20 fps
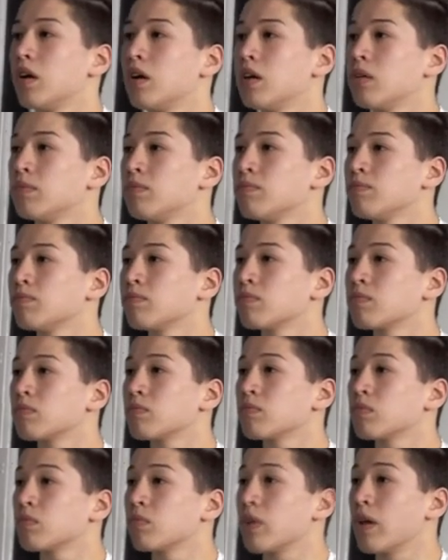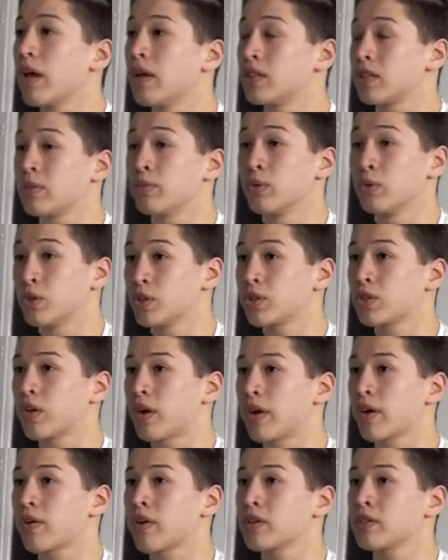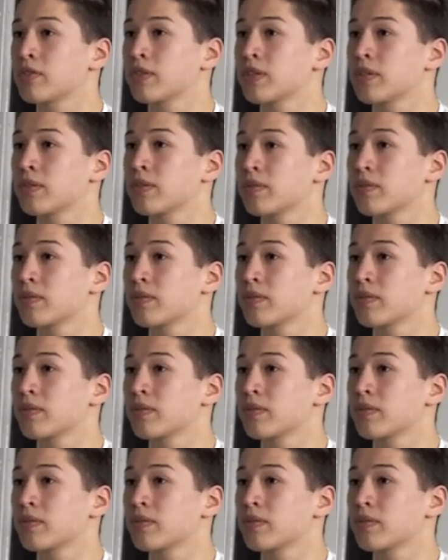And someone who just started CrossFit.